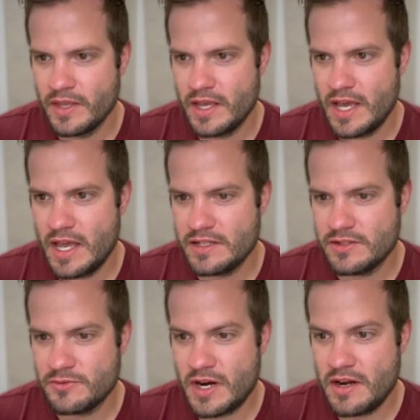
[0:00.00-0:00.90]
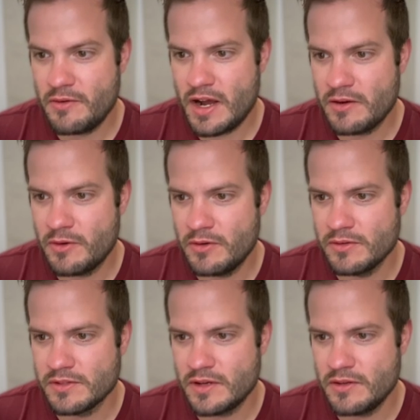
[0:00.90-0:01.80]
and it's just ready to rock and
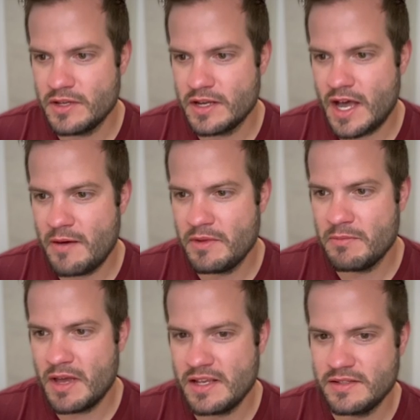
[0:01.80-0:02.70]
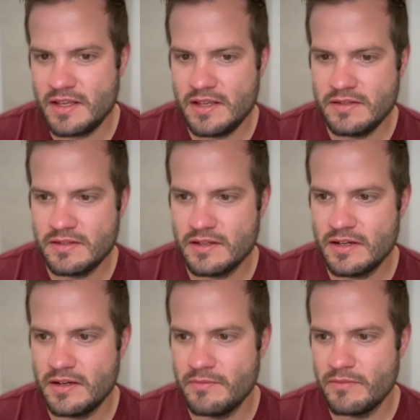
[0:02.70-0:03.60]
roll. So you can copy and paste these.
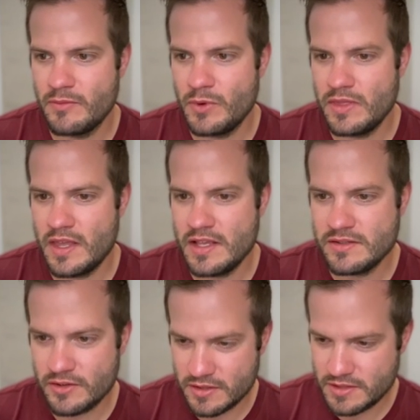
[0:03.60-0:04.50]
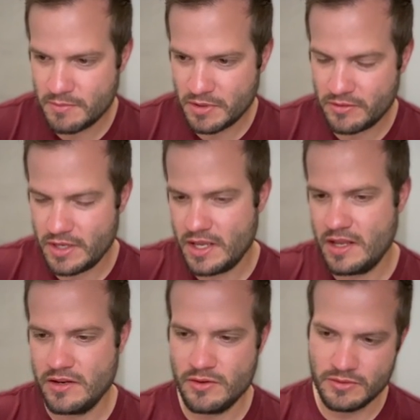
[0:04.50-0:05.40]
Um, we, these are typically
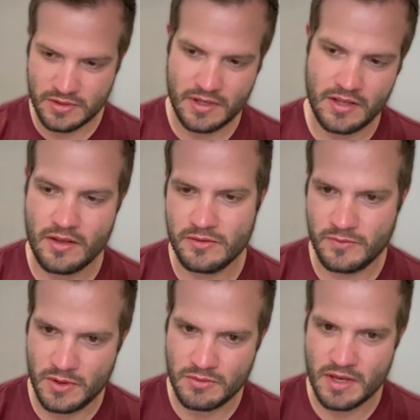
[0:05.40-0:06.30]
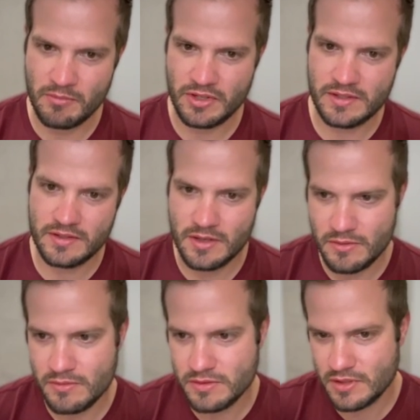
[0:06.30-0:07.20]
in use in those view templates
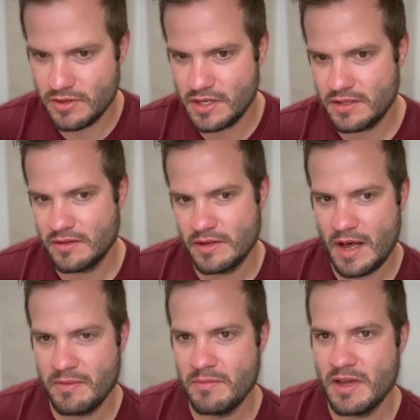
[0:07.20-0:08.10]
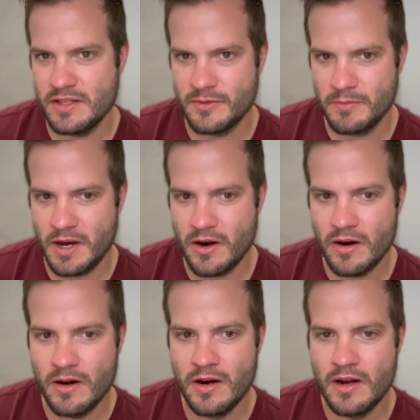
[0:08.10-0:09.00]
too. So you could copy and paste from there
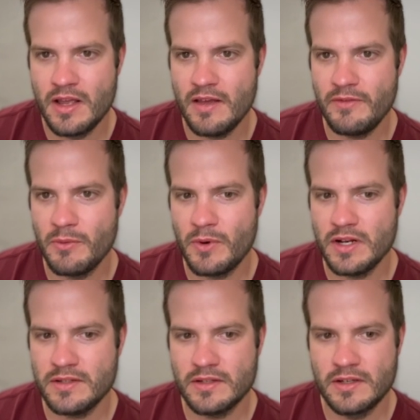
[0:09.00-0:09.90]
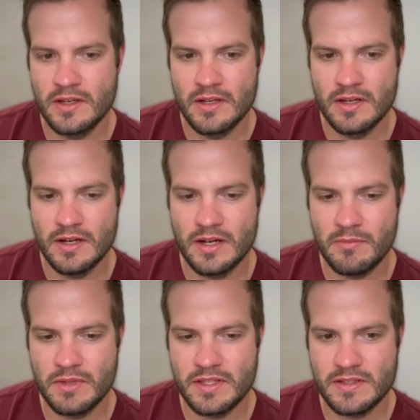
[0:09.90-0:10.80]
if you want. Um,
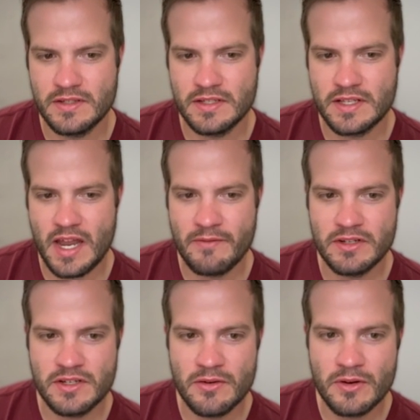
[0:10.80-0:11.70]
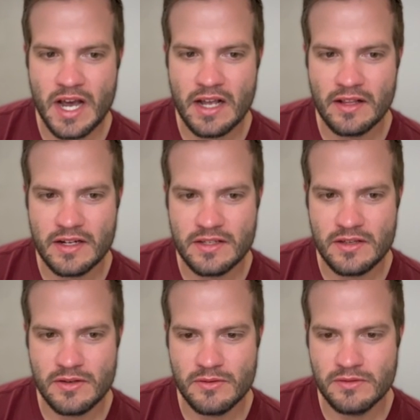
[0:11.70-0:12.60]
but this is just kind of a general guideline to
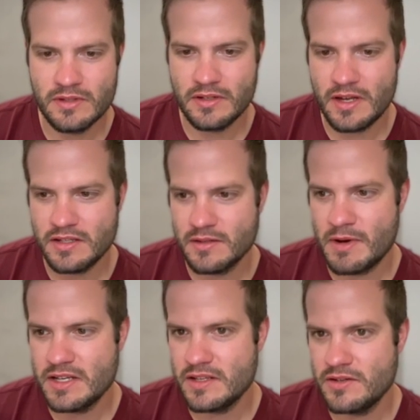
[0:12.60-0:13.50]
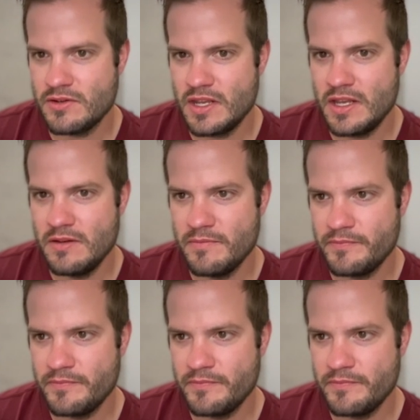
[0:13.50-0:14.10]
use and customize as you need.